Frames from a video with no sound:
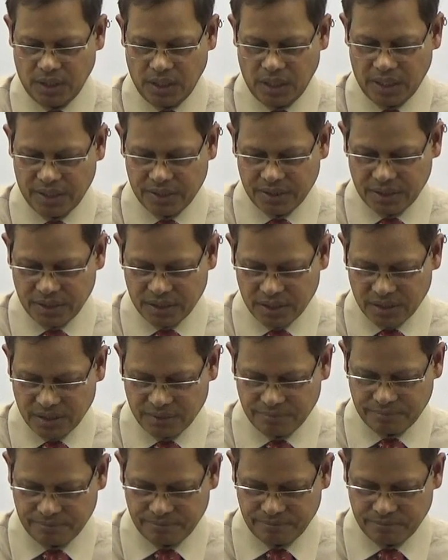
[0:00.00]
And
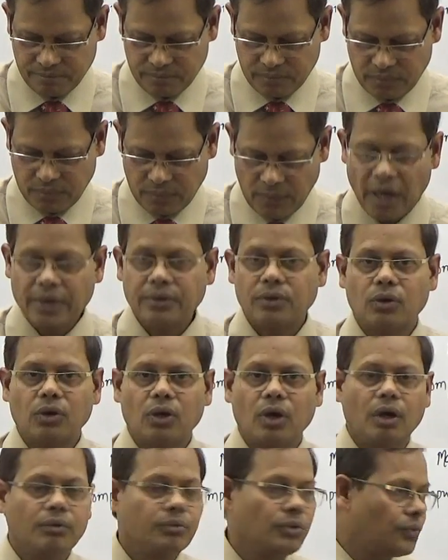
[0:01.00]
I don't
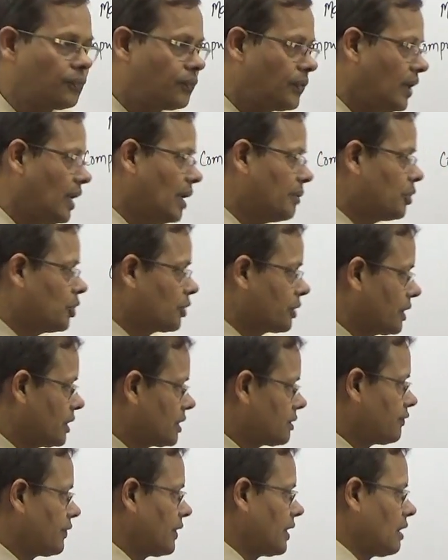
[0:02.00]
know how you feel about
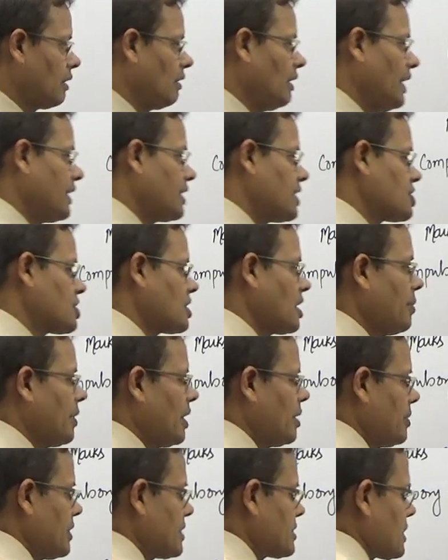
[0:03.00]
it. For latest
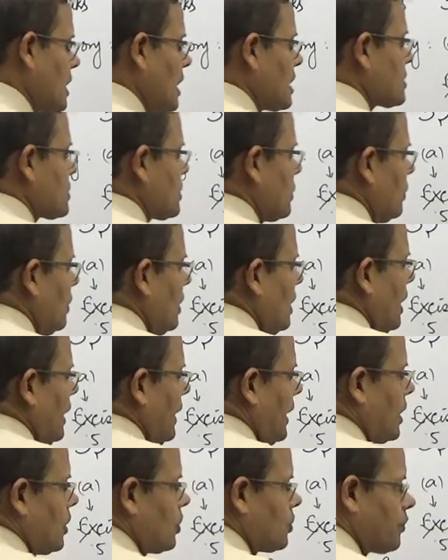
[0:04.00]
amendments also,
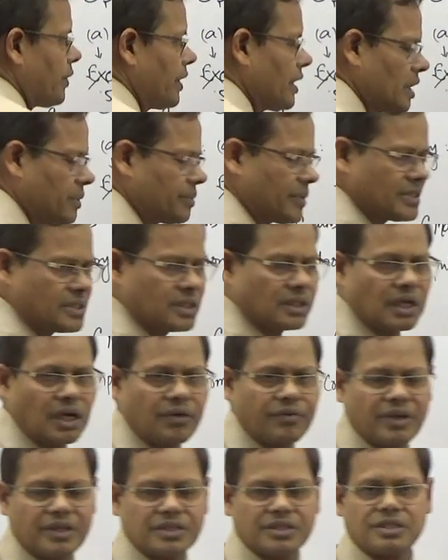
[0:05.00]
around 20%
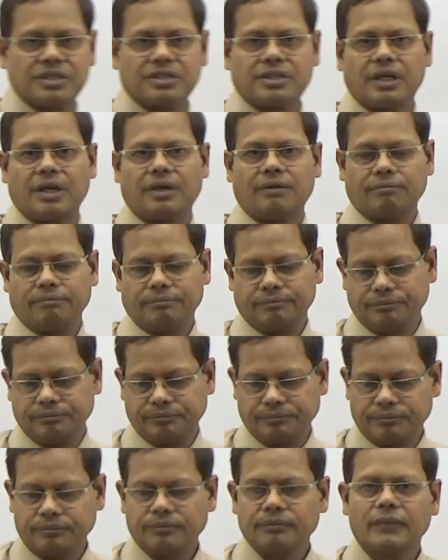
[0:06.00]
coverage is there.
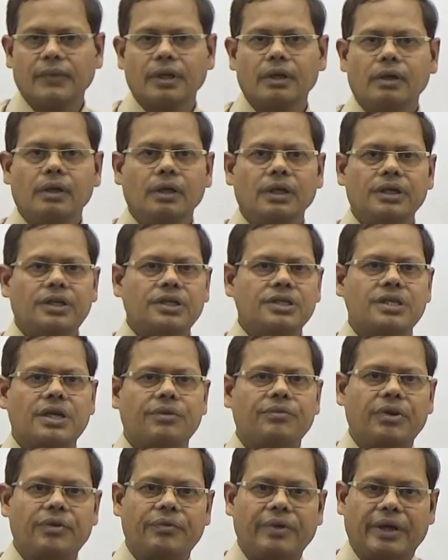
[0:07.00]
It is
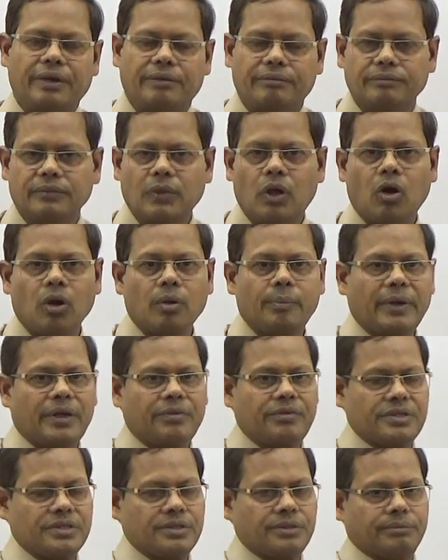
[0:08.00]
everywhere, all
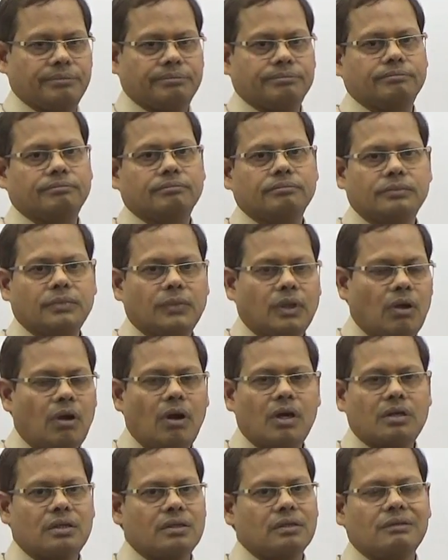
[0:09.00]
pervasive,
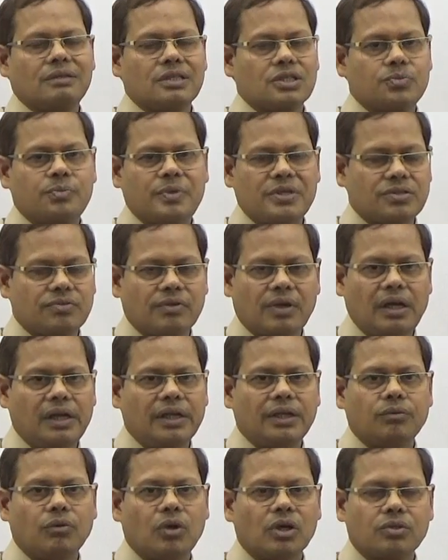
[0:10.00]
not
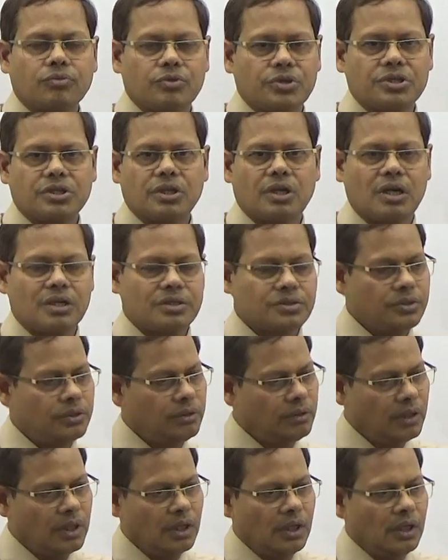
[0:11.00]
specifically in one question also.